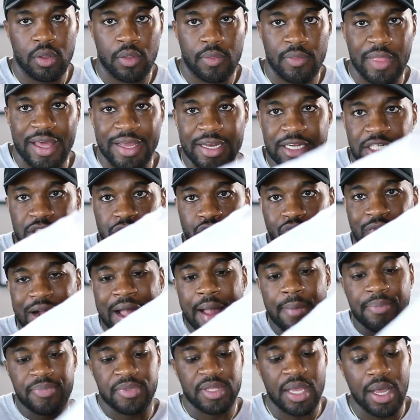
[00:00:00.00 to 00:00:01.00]
that is
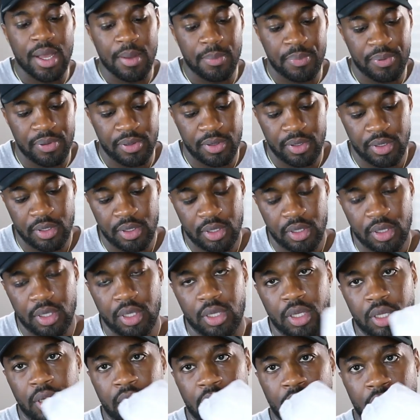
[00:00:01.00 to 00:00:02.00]
wrapped up
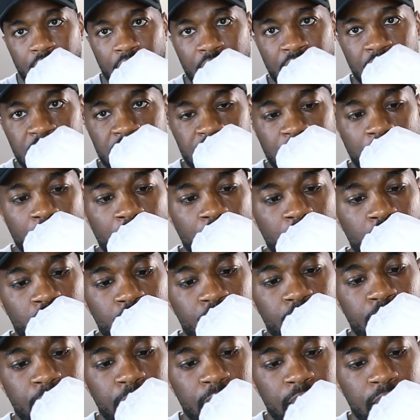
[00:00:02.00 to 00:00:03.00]
in its own